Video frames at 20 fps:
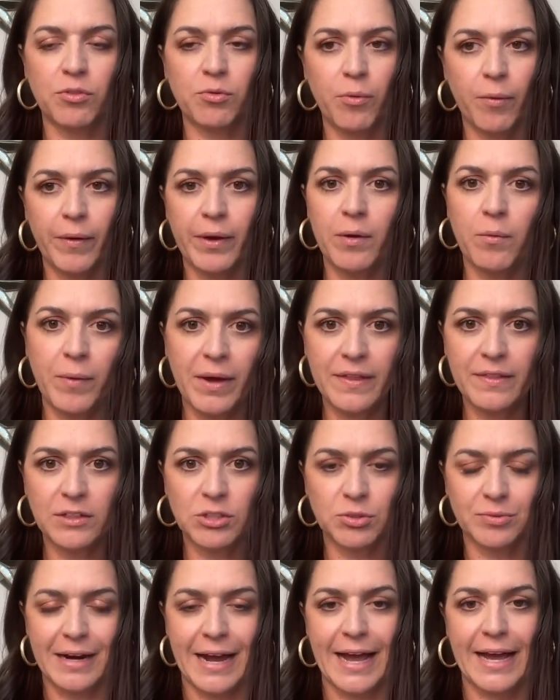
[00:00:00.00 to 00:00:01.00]
throwing away the
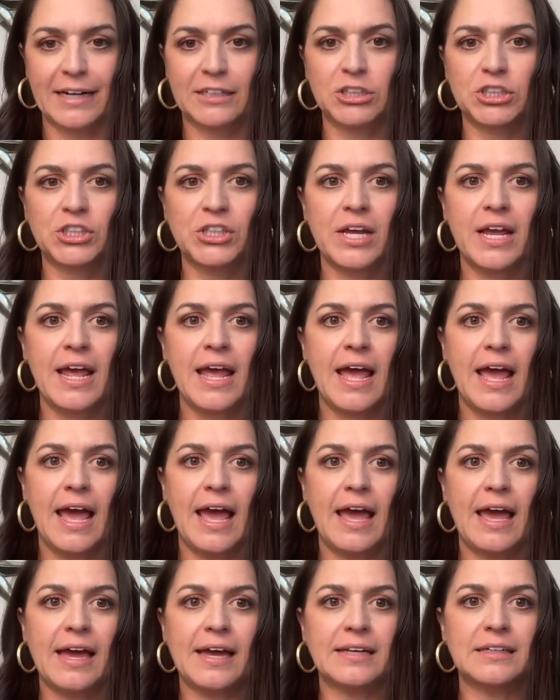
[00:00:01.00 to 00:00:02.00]
trash
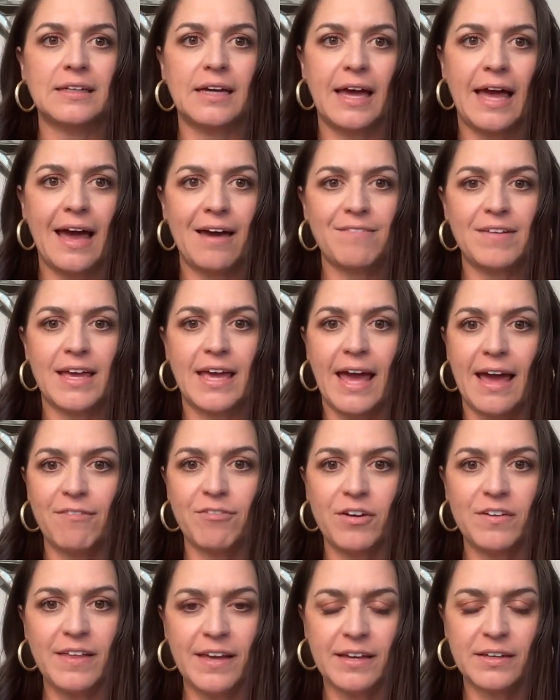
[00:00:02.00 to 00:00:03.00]
and having
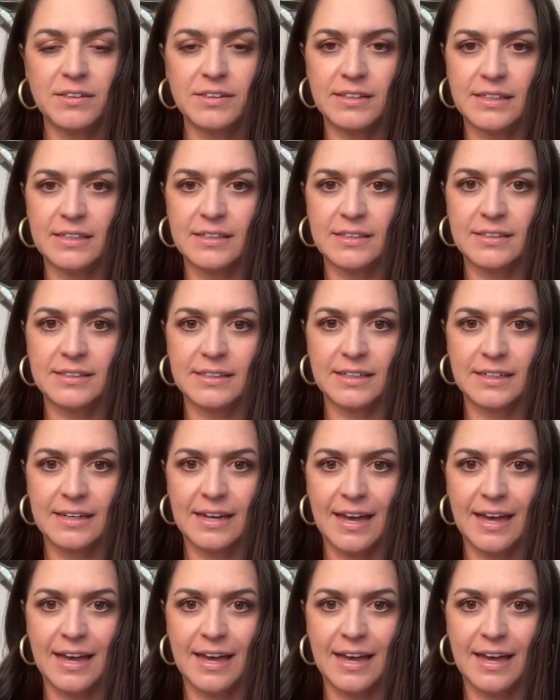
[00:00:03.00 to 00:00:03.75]
everything else that is